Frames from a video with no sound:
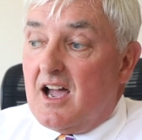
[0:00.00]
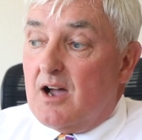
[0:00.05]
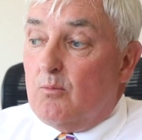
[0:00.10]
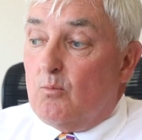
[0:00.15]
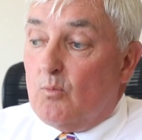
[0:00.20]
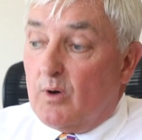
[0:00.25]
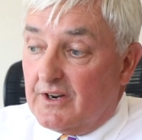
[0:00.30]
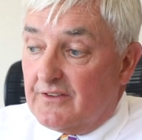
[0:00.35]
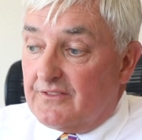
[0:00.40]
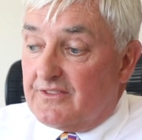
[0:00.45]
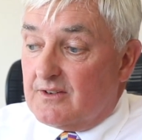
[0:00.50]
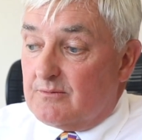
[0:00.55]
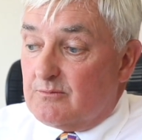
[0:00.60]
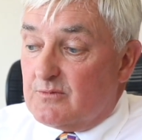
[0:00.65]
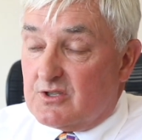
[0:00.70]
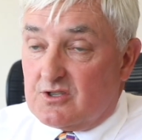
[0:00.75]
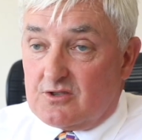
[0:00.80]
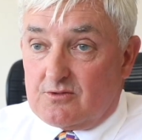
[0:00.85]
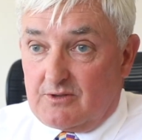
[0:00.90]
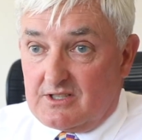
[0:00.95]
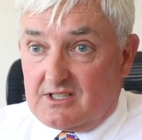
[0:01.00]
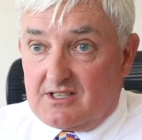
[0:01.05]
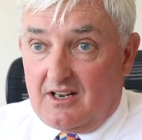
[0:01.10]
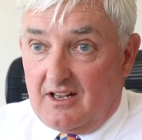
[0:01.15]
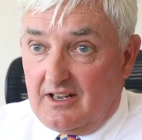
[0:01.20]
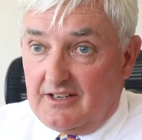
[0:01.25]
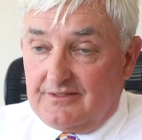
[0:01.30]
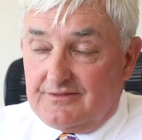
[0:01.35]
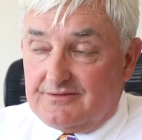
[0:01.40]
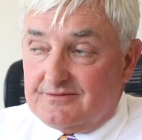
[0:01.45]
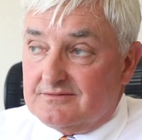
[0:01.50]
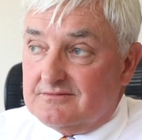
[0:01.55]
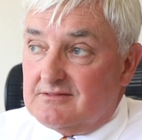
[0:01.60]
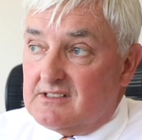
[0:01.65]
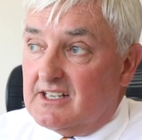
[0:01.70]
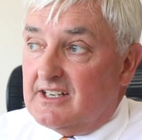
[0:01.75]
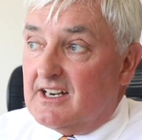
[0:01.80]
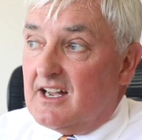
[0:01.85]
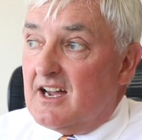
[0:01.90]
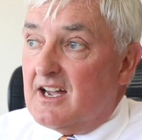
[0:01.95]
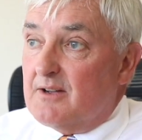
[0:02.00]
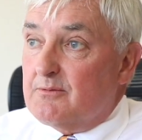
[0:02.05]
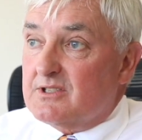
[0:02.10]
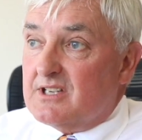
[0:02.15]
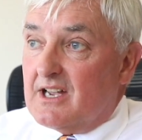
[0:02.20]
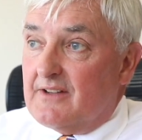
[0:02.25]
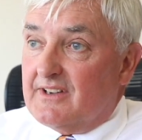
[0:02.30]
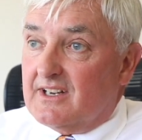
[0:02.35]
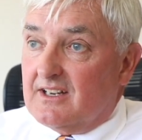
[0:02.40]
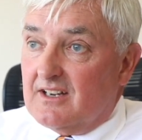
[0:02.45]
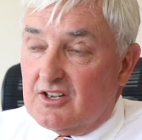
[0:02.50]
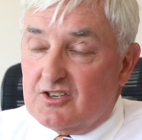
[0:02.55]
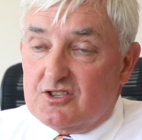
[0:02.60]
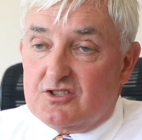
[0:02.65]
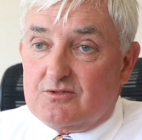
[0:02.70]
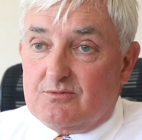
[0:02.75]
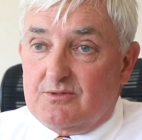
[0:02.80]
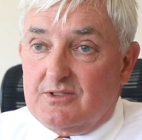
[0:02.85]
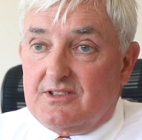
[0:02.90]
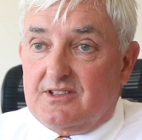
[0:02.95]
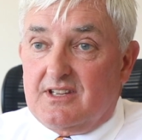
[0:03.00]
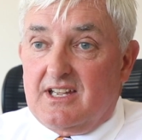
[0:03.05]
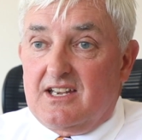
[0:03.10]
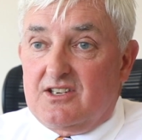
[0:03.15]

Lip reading: And one of them was Swiss Life. And I was having lunch with